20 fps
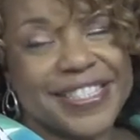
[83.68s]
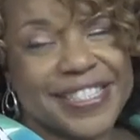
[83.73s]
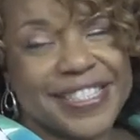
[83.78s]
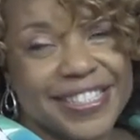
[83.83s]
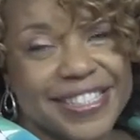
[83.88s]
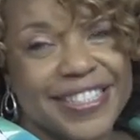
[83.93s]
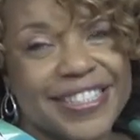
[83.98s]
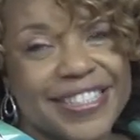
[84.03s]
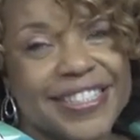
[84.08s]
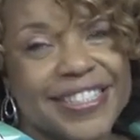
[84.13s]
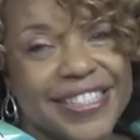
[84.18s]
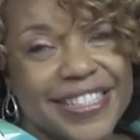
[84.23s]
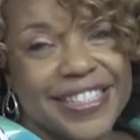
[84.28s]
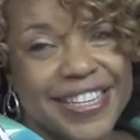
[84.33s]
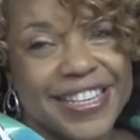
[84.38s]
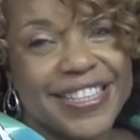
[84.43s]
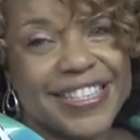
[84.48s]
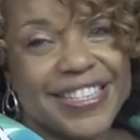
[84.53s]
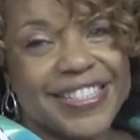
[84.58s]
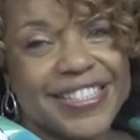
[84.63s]

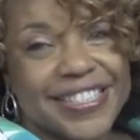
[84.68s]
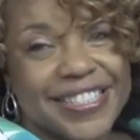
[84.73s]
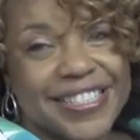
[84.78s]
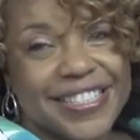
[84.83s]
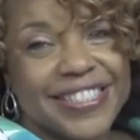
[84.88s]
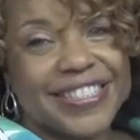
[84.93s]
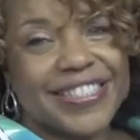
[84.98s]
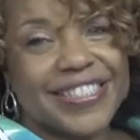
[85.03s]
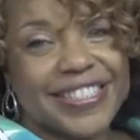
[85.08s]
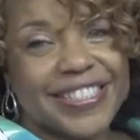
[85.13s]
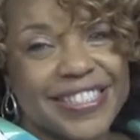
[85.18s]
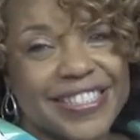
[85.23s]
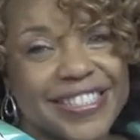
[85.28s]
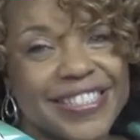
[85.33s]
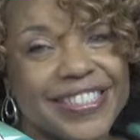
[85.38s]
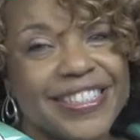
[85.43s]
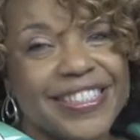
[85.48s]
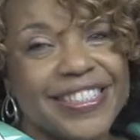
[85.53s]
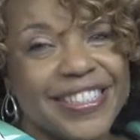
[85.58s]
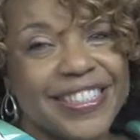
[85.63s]

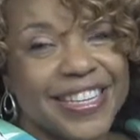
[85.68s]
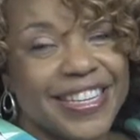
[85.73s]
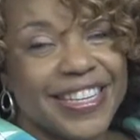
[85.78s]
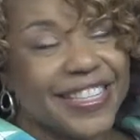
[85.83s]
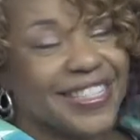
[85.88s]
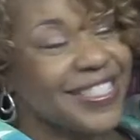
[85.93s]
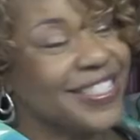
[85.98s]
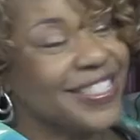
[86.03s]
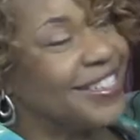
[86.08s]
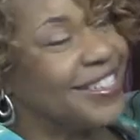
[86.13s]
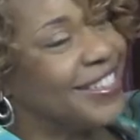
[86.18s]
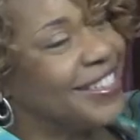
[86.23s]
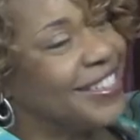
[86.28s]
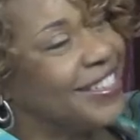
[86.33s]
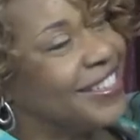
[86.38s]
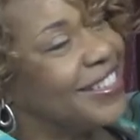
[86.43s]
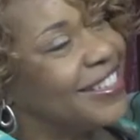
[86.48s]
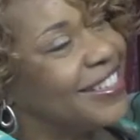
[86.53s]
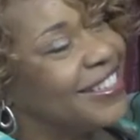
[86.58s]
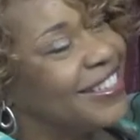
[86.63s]

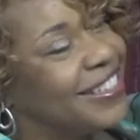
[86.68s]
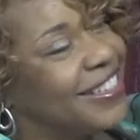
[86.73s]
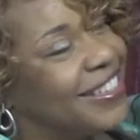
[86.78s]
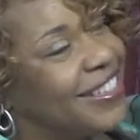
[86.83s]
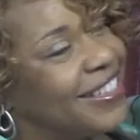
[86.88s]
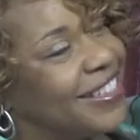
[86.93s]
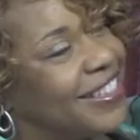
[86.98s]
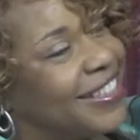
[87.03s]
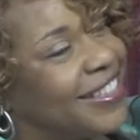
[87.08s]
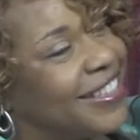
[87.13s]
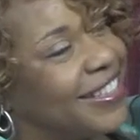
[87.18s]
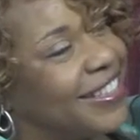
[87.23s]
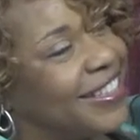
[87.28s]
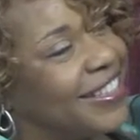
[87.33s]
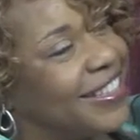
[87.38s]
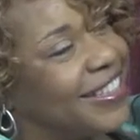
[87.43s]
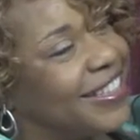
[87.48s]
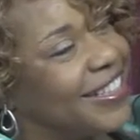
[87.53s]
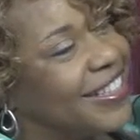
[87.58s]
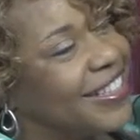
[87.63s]

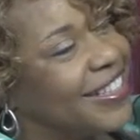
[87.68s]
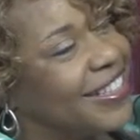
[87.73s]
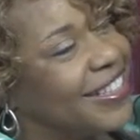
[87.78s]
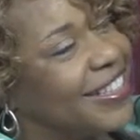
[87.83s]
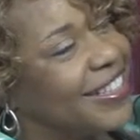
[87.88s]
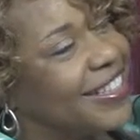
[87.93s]
No words are spoken by the person on screen.